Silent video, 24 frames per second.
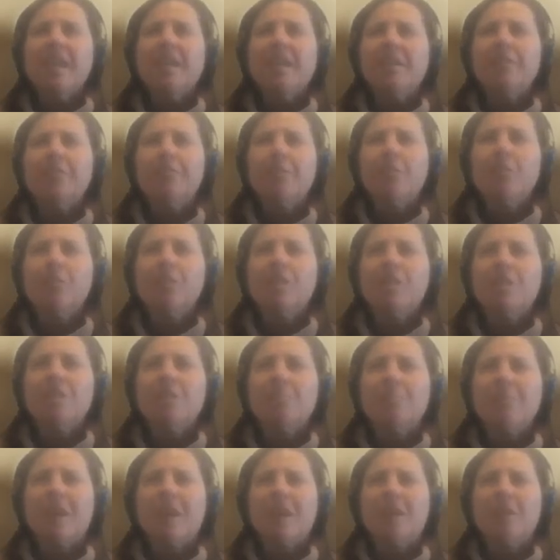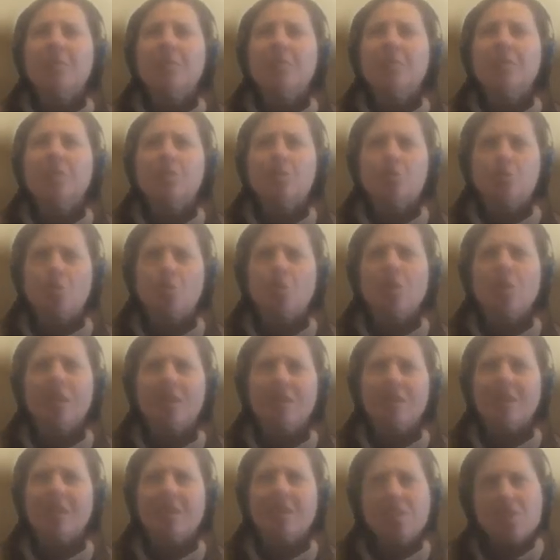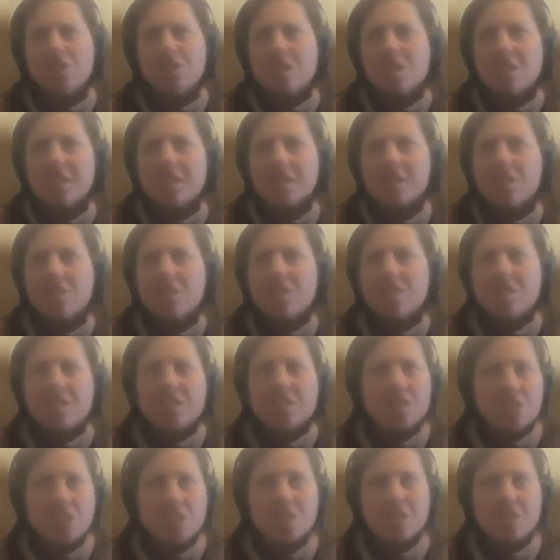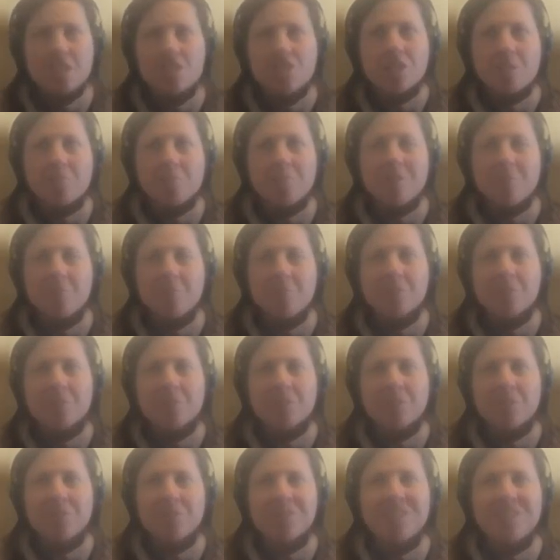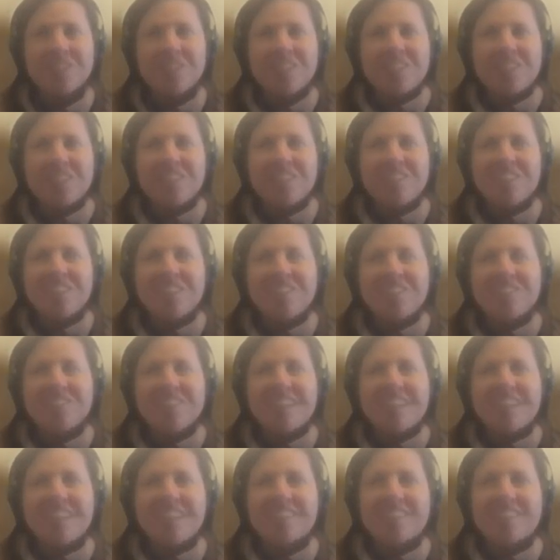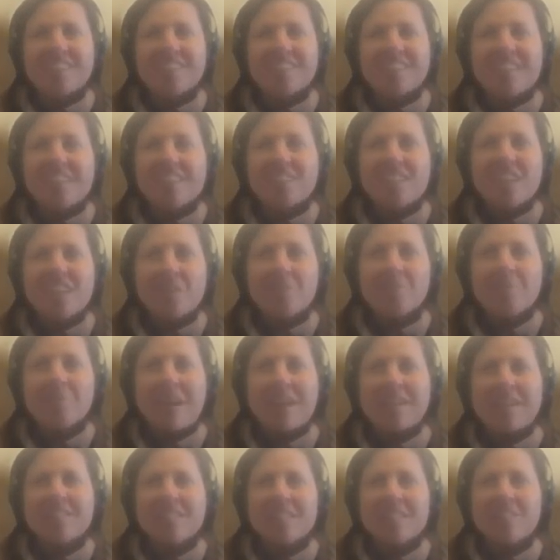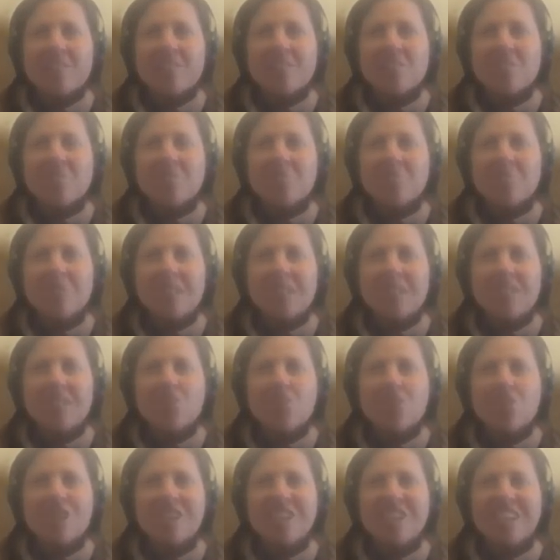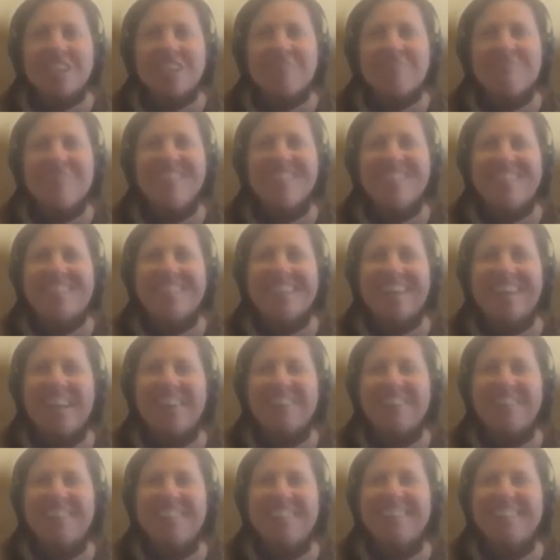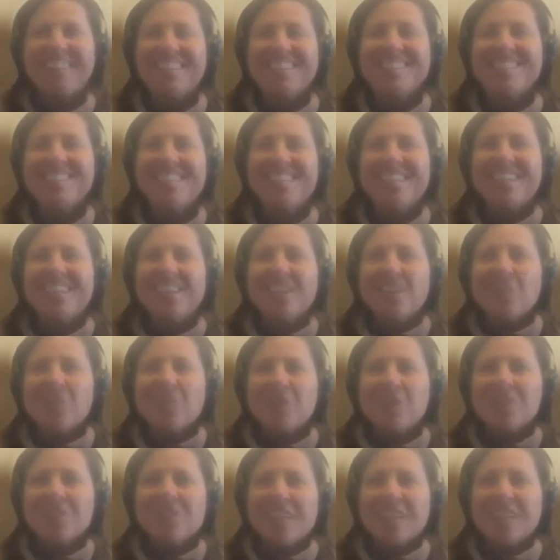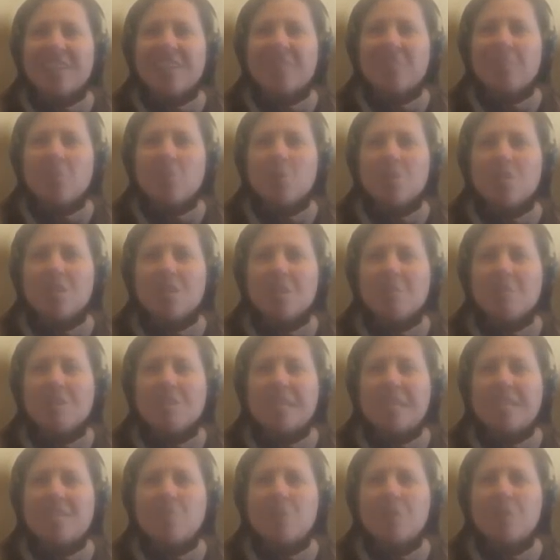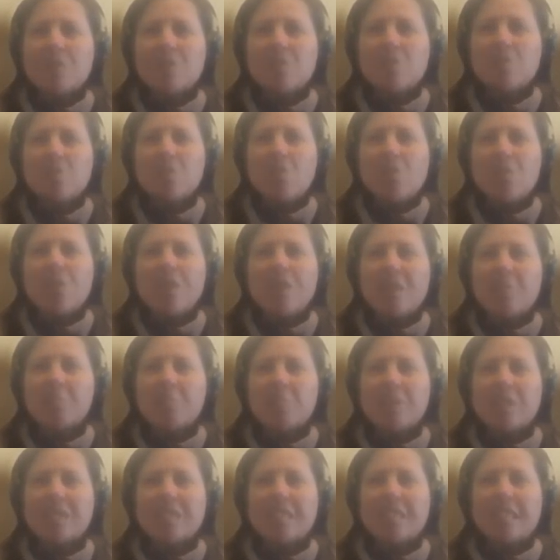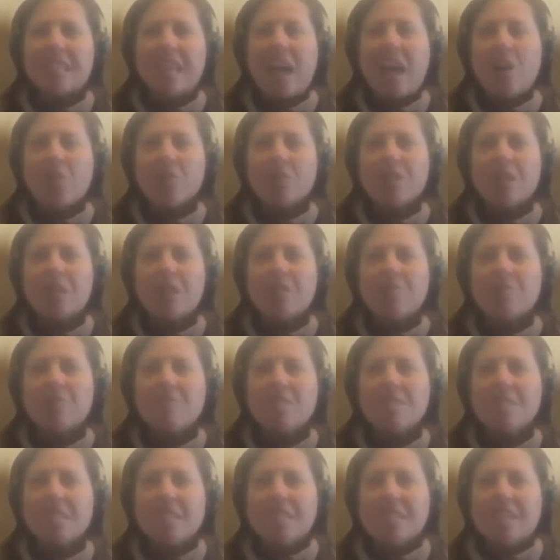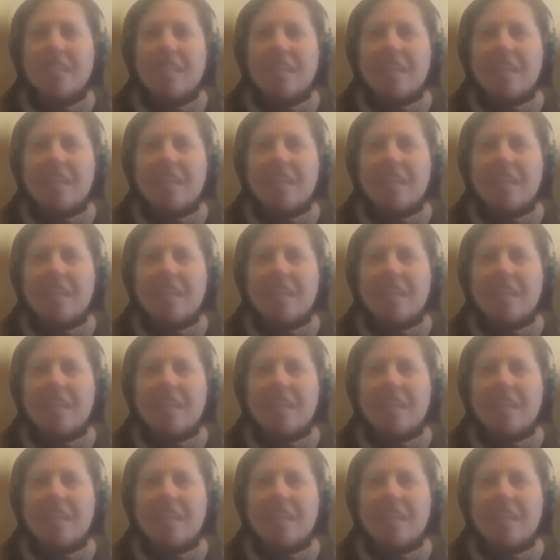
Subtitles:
kind of focused about controlling things, just like chicken people do, like psychopaths can also be chickeny about this, where you're like mostly obsessed with controlling and predicting outcomes.